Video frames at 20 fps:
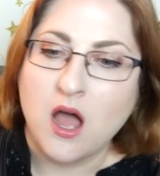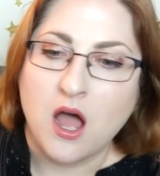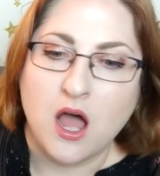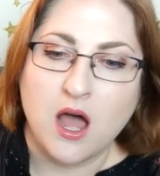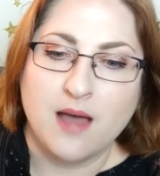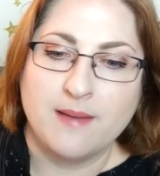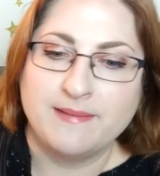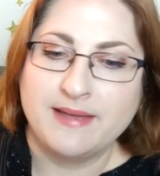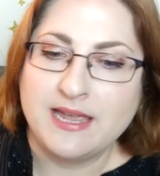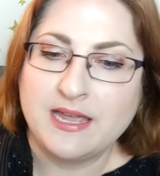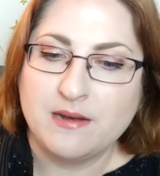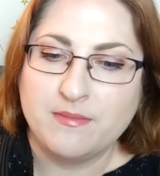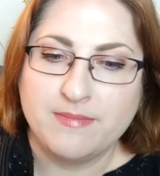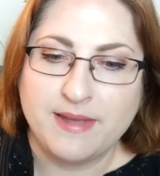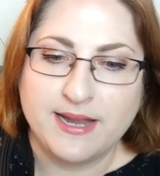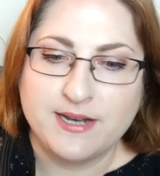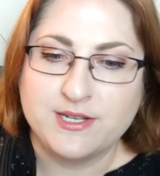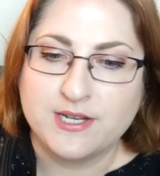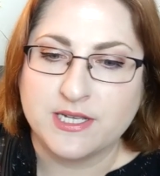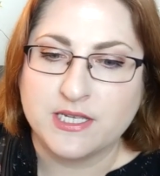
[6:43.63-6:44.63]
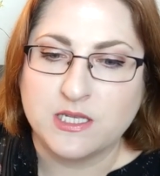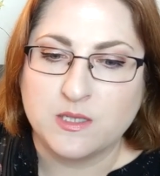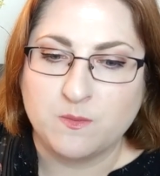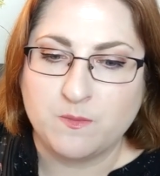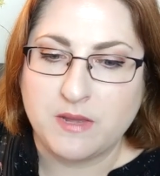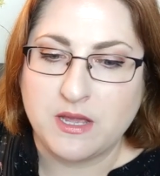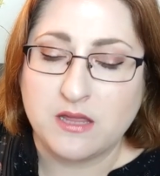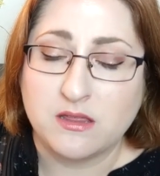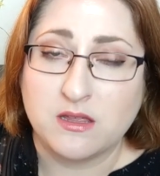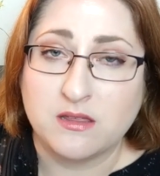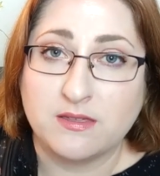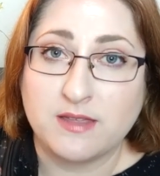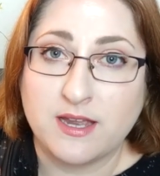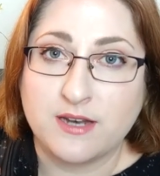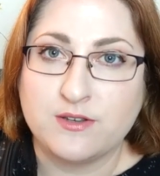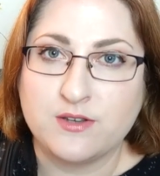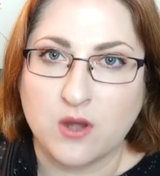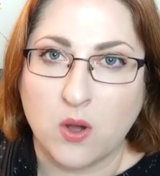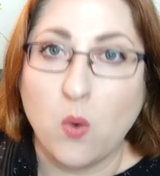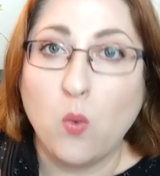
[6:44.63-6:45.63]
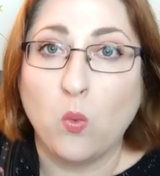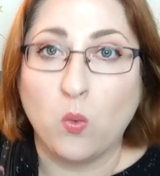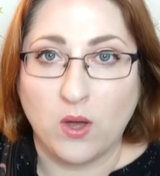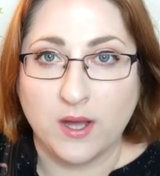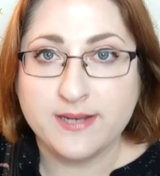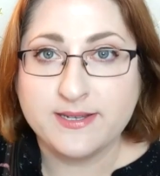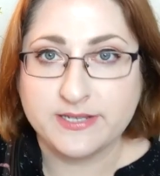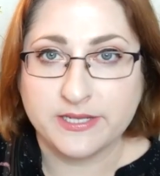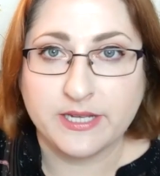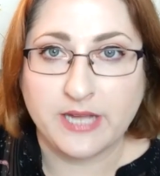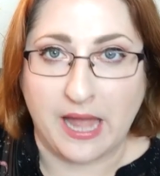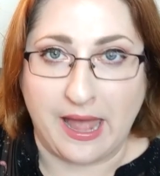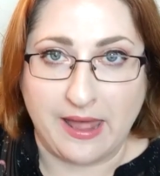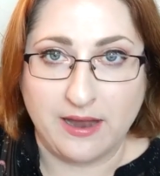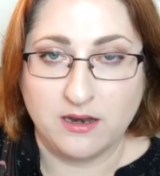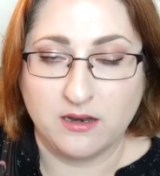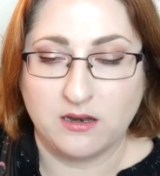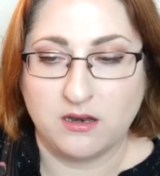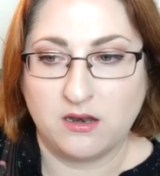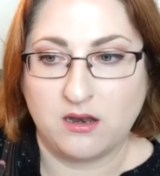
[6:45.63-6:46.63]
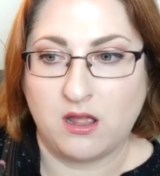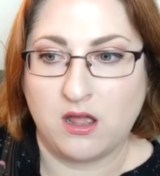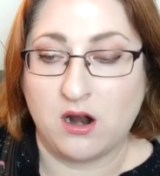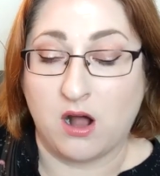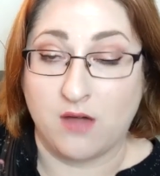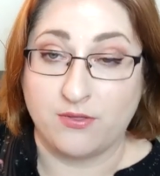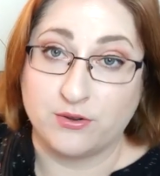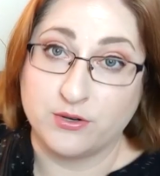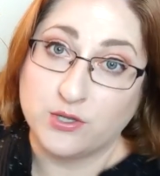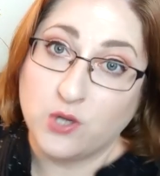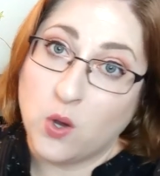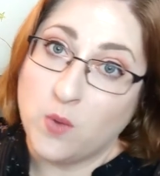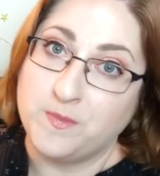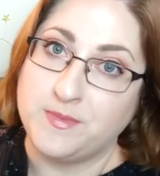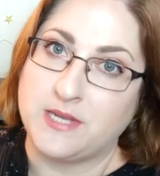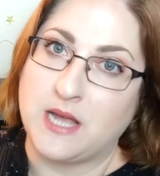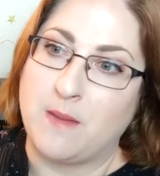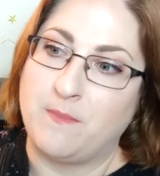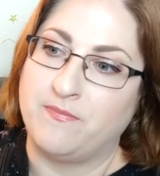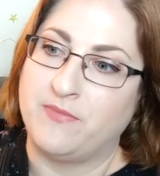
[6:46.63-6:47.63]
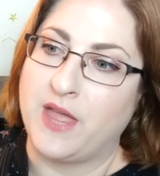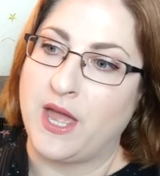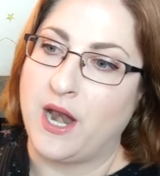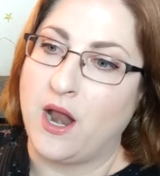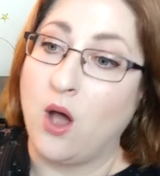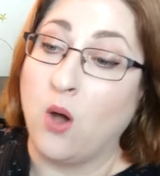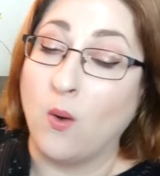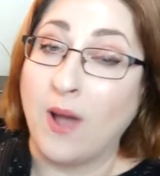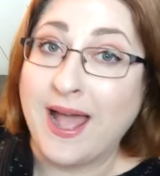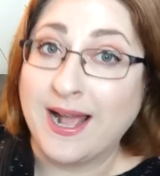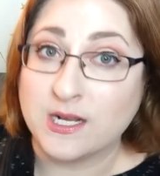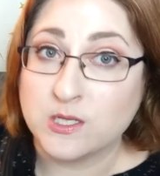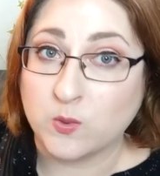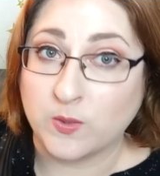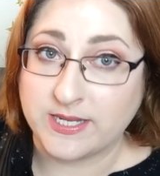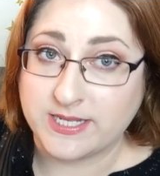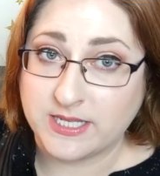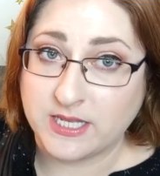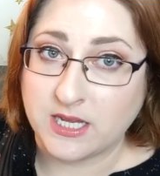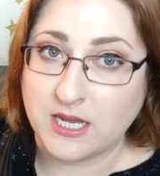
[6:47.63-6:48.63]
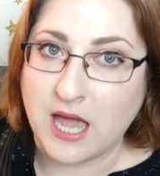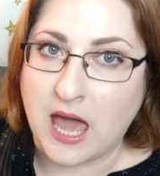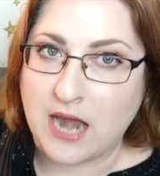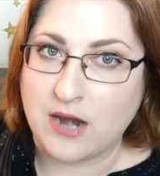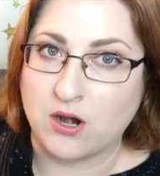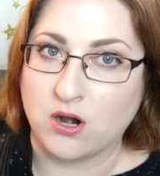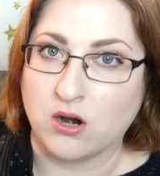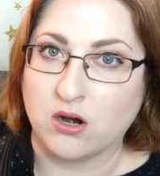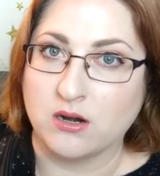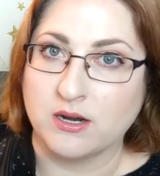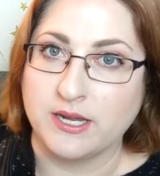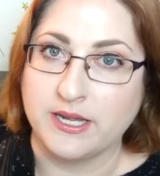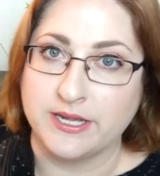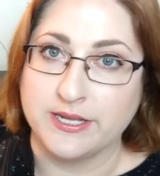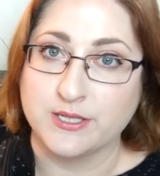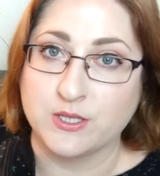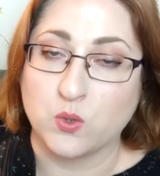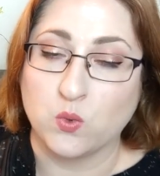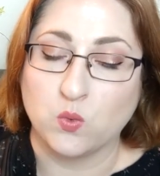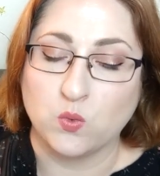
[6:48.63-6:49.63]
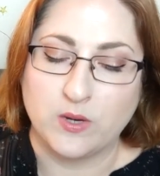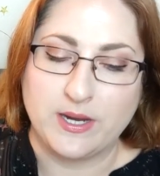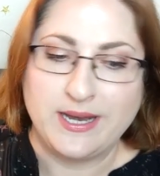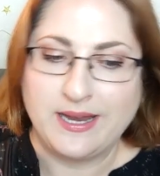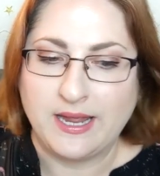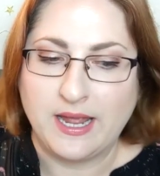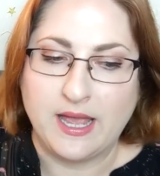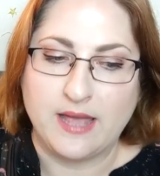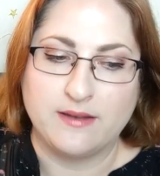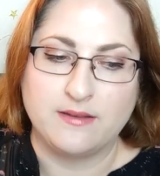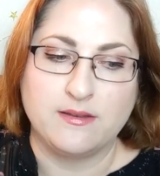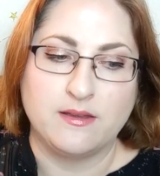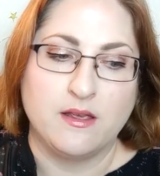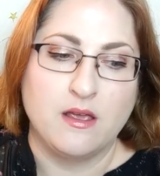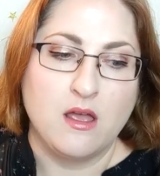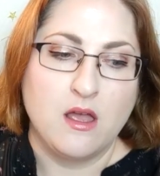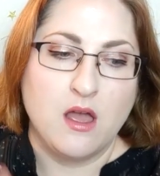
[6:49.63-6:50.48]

Um, it may just be that they don't want to get an author's hopes up that, oh, X Y Z editor is reading it.